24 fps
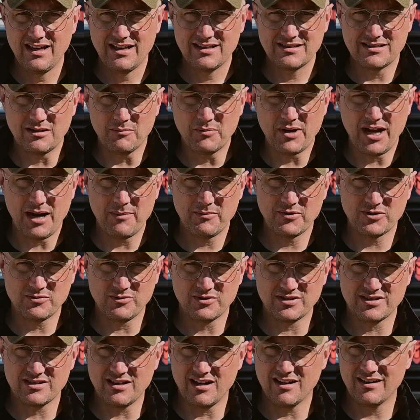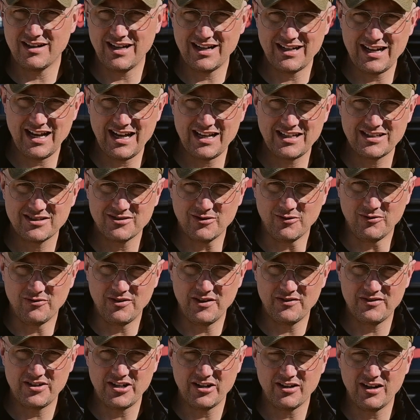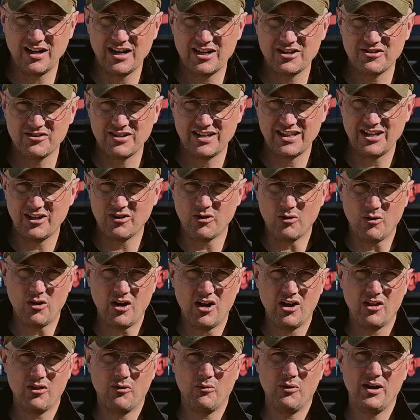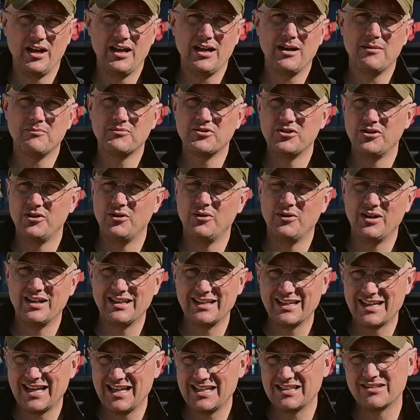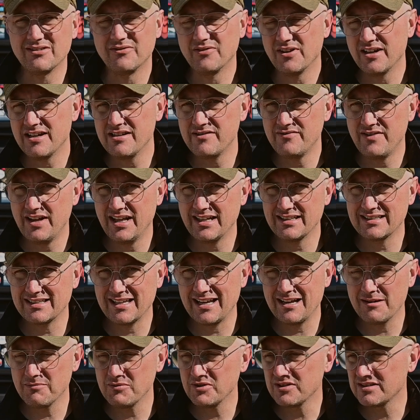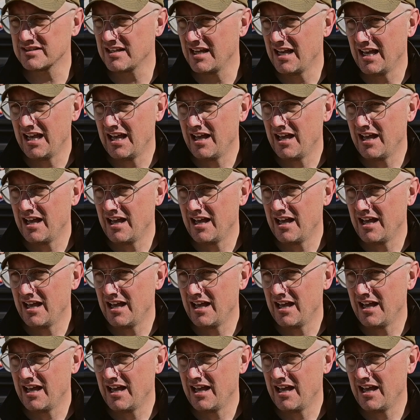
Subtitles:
Some cameras will start at ISO 50 or 100, and they'll go all the way up to, in the case of very advanced cameras,